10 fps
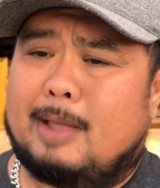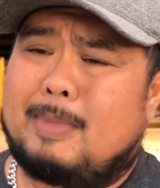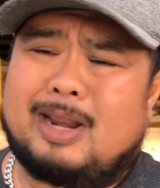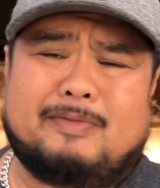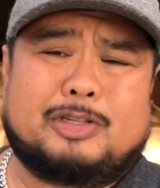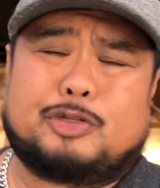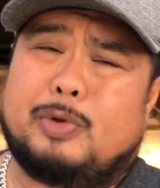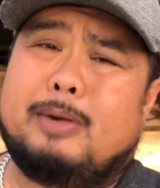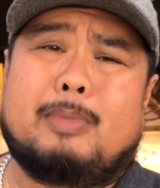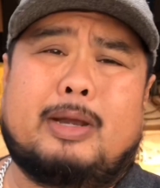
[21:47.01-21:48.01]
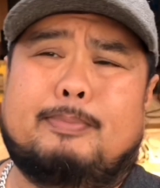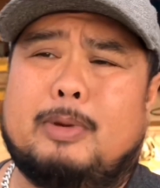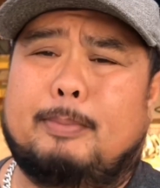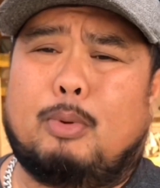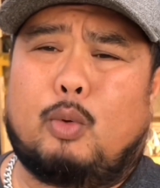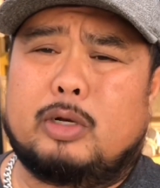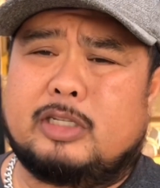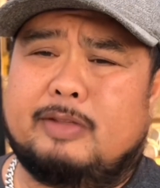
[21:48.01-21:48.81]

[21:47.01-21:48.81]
I might even treat the boards